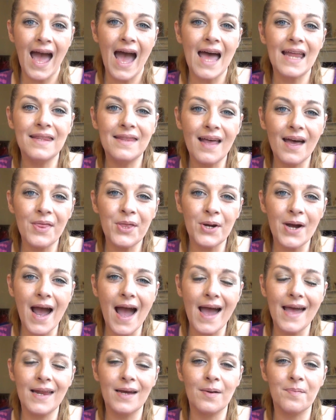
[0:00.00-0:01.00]
Another
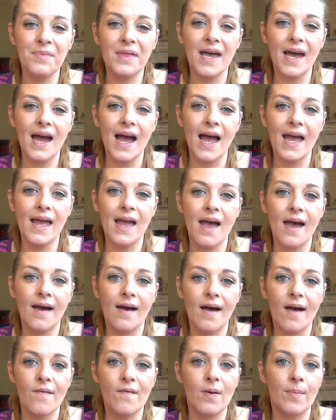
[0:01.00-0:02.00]
item that I
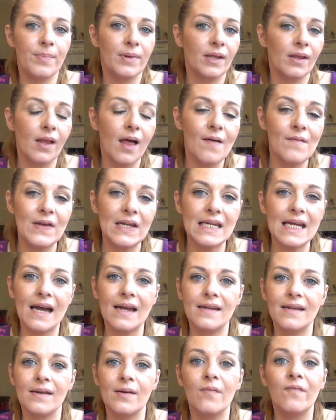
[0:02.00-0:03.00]
have been loving,
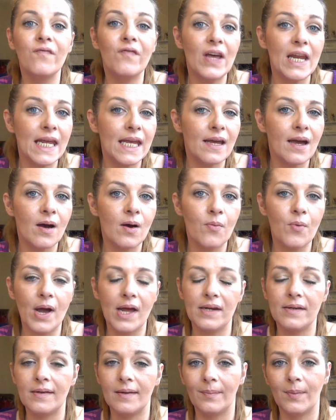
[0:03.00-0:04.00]
I did a video
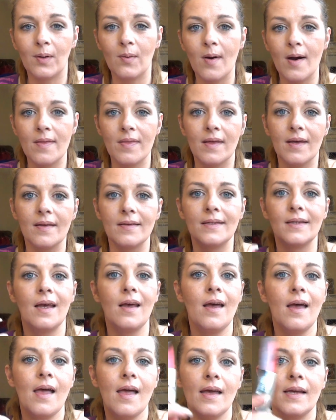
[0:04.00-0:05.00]
and demo on
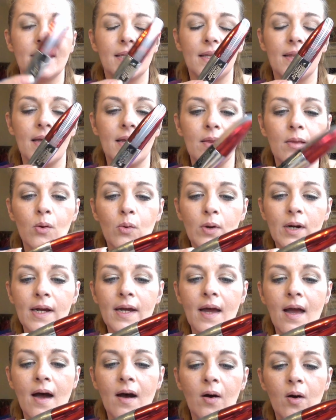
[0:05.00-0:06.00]
this, is the
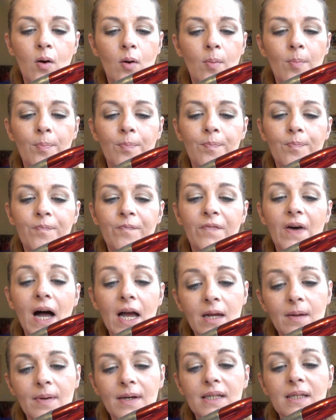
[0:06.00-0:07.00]
L'Oreal
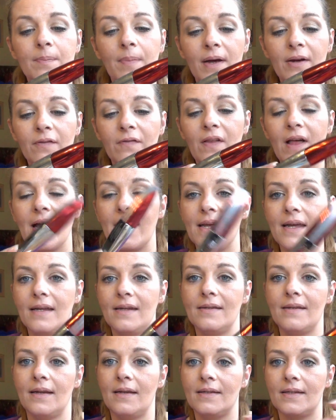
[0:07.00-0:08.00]
Voluminous Butterfly
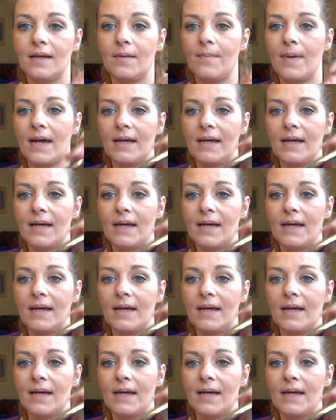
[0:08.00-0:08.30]
Intenza